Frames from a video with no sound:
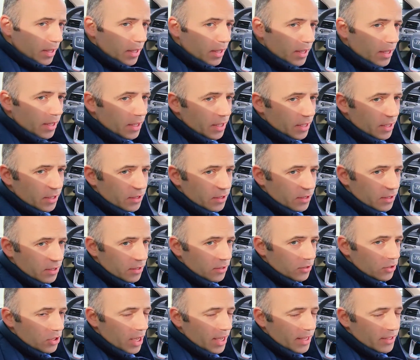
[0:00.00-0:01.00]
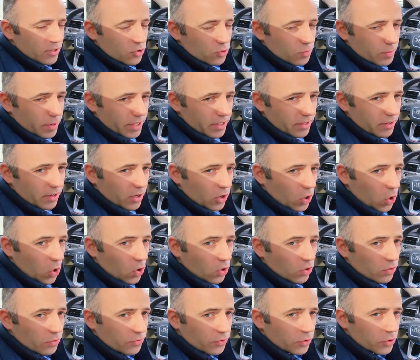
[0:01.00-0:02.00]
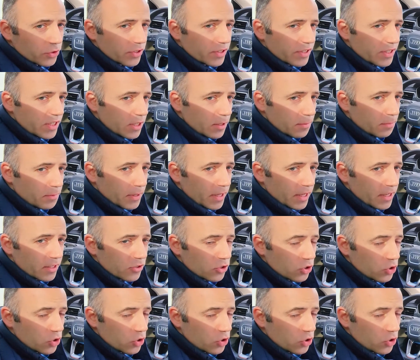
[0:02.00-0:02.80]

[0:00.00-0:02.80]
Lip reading: as you might recall, for the CD player.